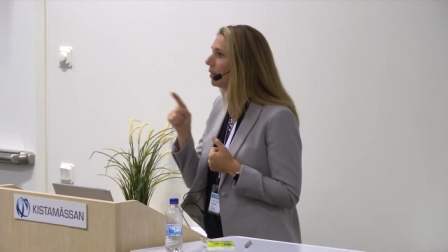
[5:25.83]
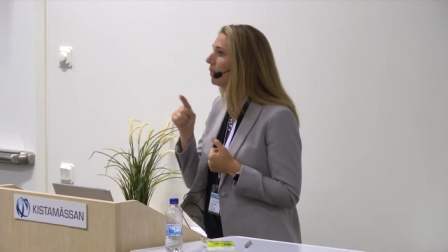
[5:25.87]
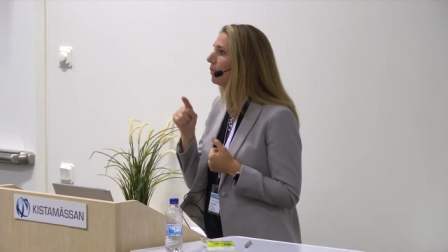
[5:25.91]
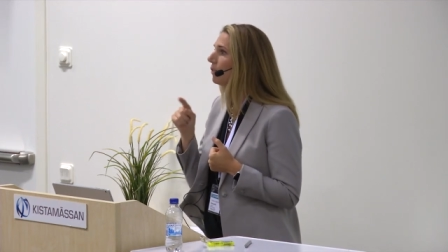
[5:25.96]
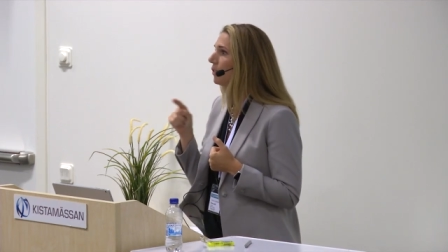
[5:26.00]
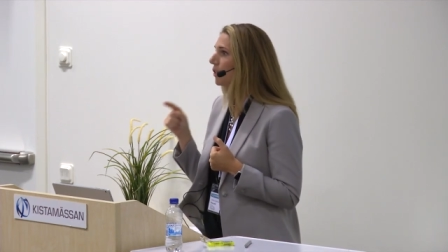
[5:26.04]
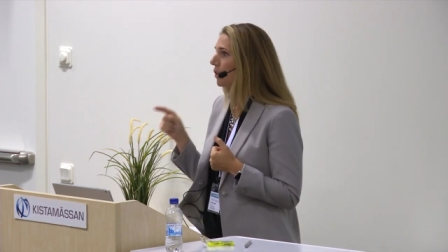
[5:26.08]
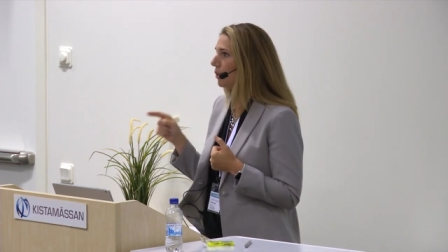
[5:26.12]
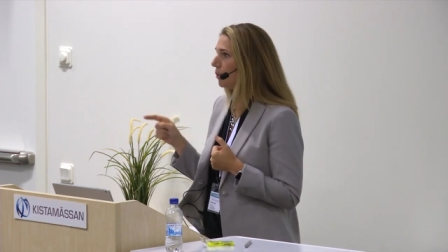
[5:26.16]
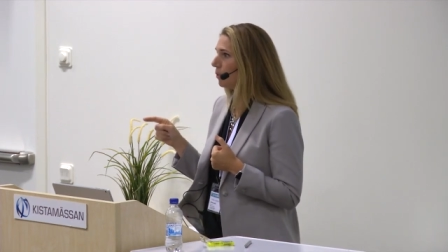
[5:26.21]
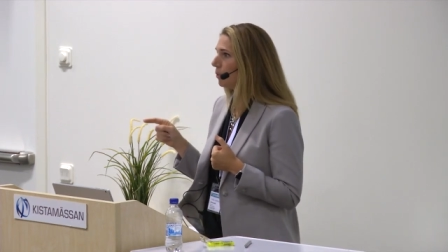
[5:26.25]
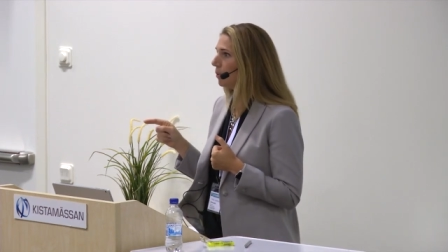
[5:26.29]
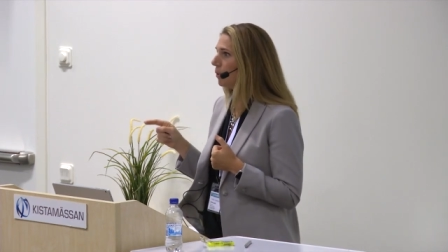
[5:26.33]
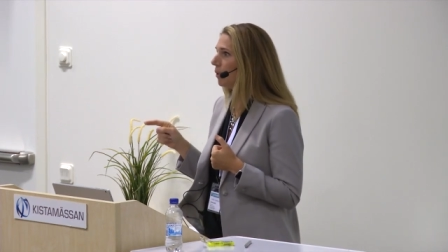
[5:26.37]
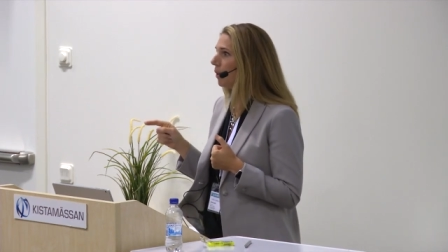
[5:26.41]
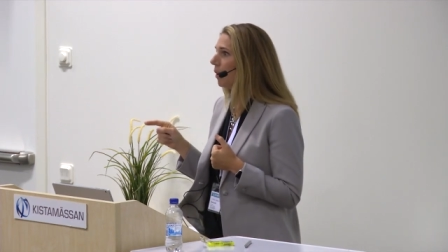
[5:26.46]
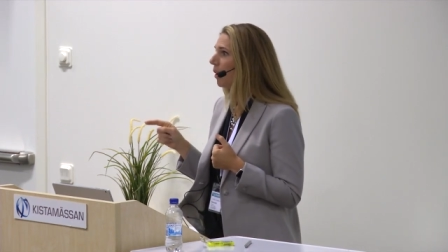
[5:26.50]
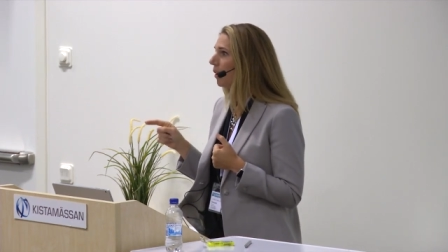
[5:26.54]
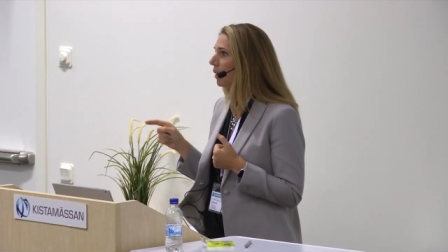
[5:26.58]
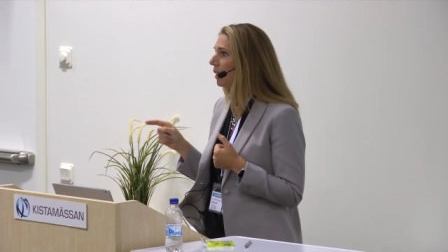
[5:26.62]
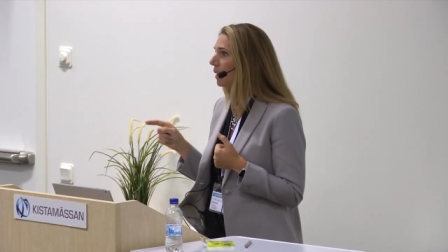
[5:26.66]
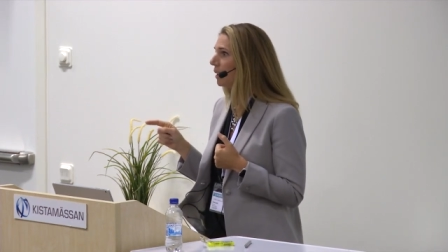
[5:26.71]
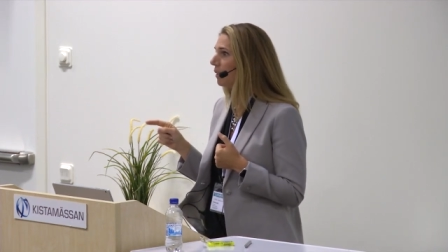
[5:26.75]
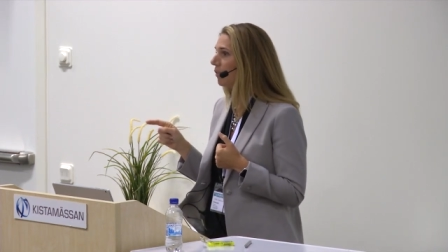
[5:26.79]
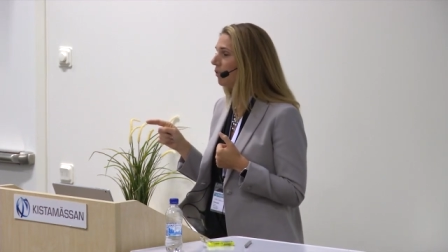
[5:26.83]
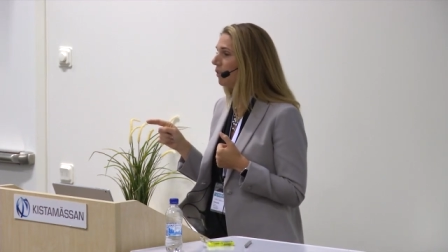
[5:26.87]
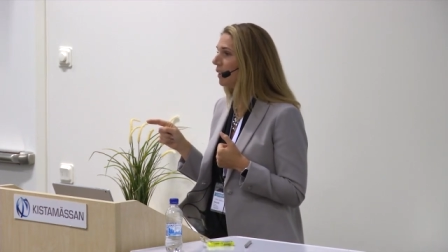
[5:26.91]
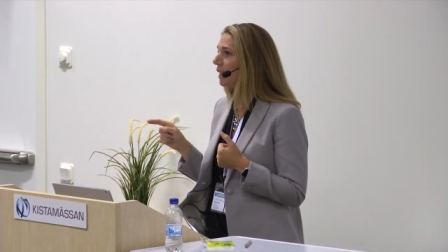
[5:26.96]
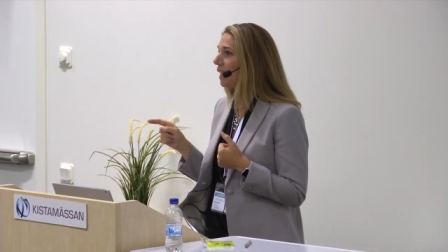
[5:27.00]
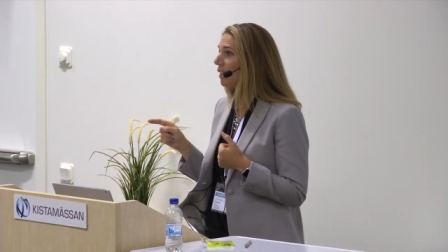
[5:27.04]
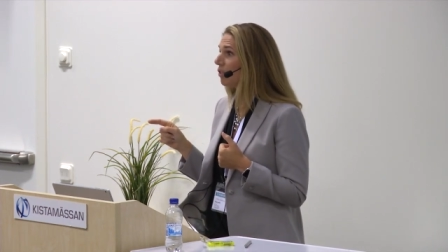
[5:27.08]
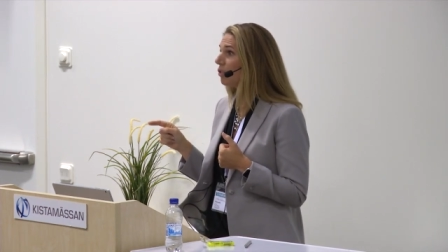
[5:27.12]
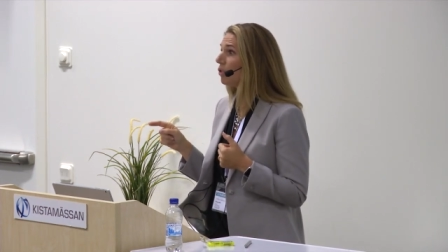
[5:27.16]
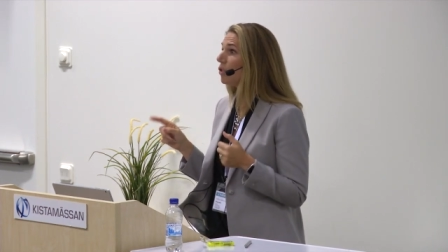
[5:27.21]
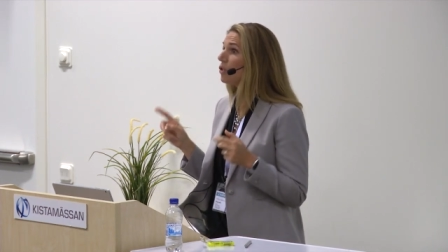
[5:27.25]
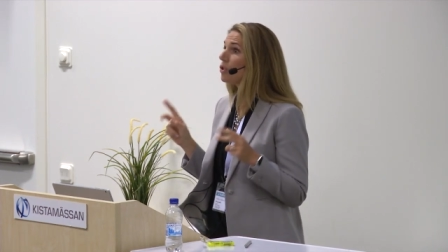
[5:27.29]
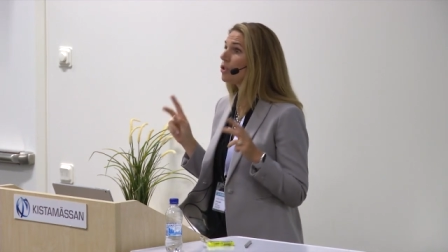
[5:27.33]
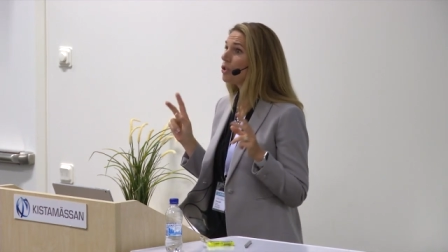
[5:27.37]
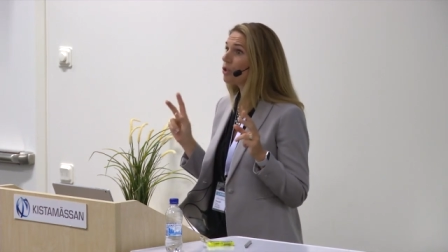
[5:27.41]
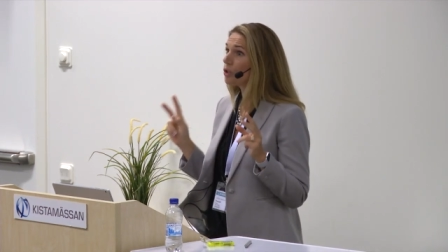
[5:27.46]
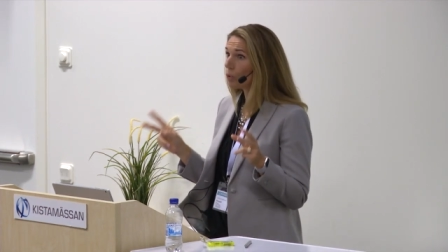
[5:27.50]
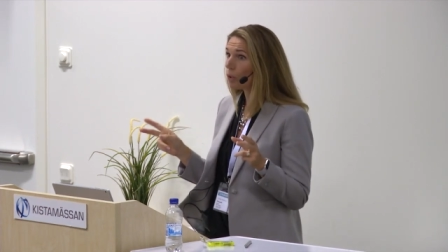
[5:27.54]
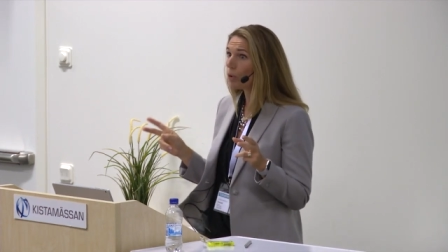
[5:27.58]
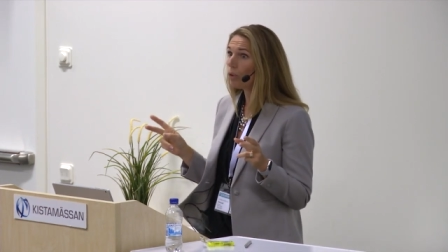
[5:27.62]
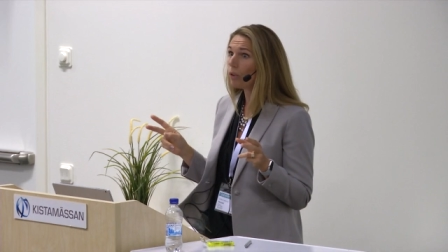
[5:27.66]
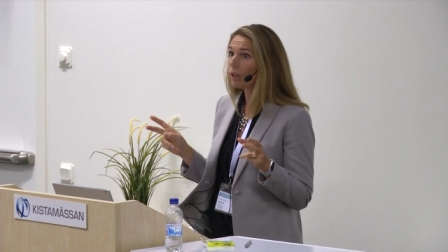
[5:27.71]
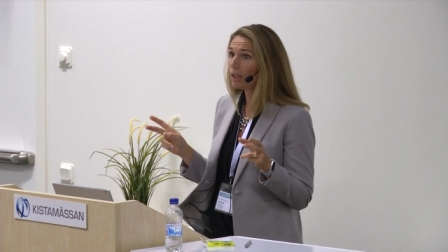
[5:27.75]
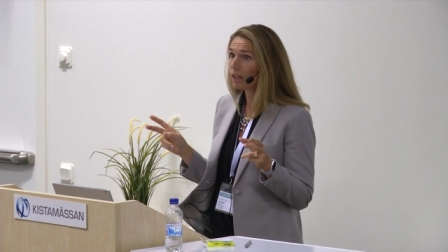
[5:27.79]
of you are going to forget the
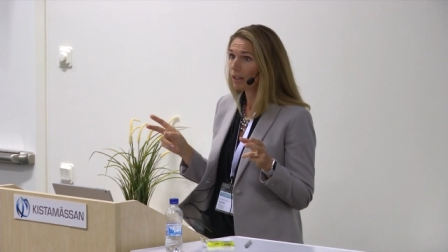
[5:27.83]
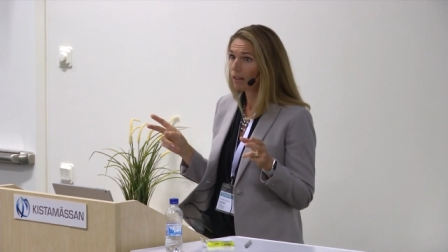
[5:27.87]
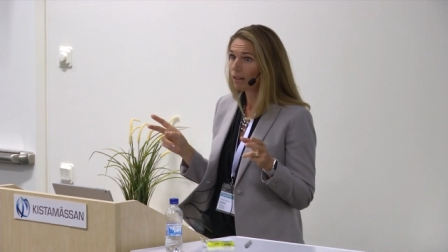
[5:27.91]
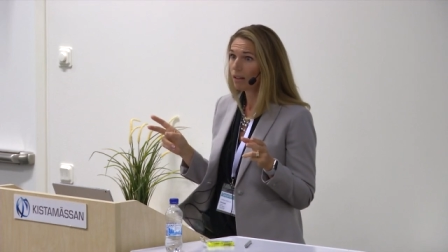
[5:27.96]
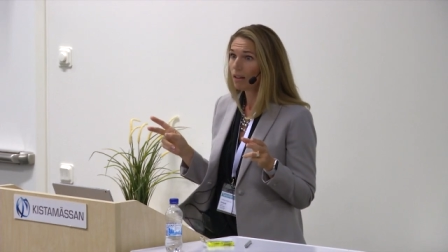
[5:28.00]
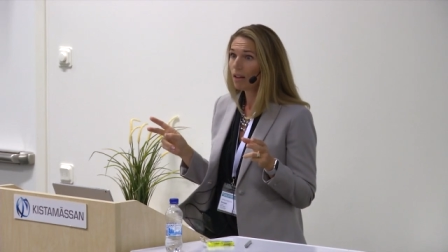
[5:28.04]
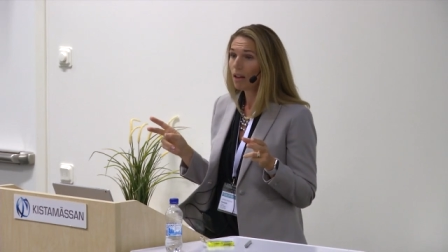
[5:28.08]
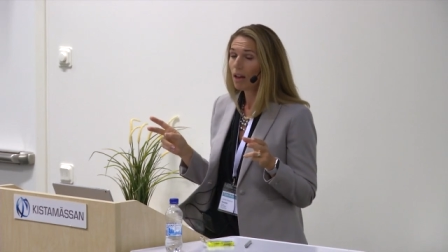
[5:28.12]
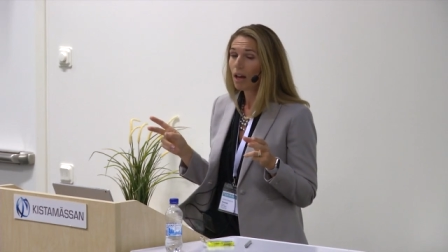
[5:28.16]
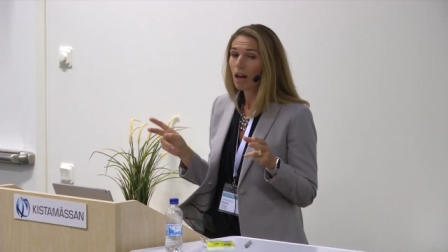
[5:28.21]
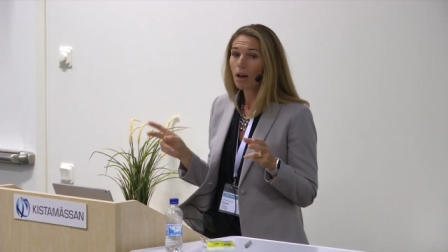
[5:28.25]
story